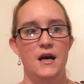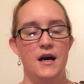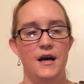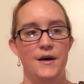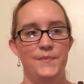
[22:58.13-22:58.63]

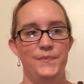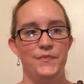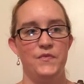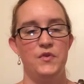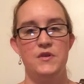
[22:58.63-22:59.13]

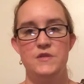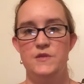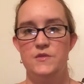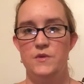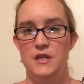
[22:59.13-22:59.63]
for
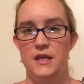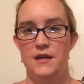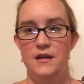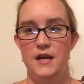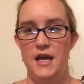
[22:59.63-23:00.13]
Christmas one year,